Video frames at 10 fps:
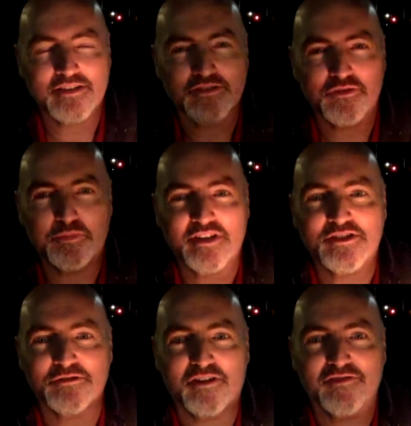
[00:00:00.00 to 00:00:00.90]
to repeat
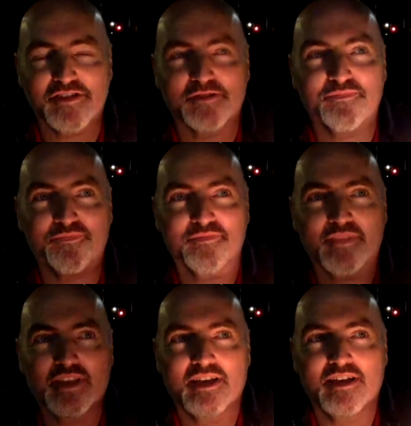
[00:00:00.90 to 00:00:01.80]
too often,
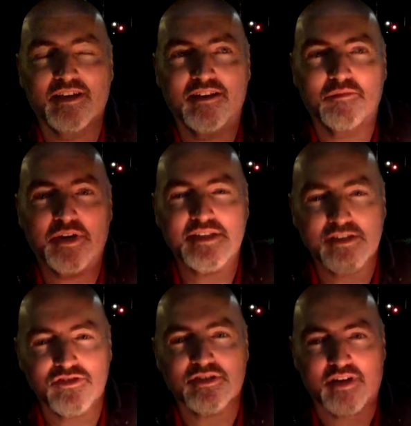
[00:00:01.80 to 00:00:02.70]
but it's
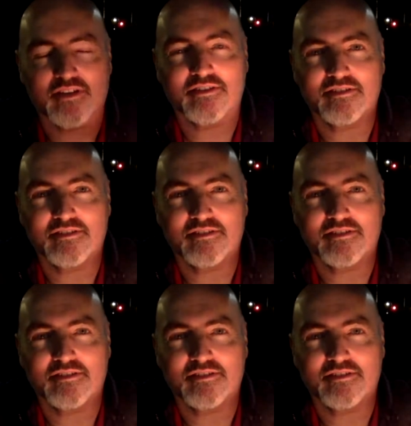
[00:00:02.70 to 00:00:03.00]
interesting.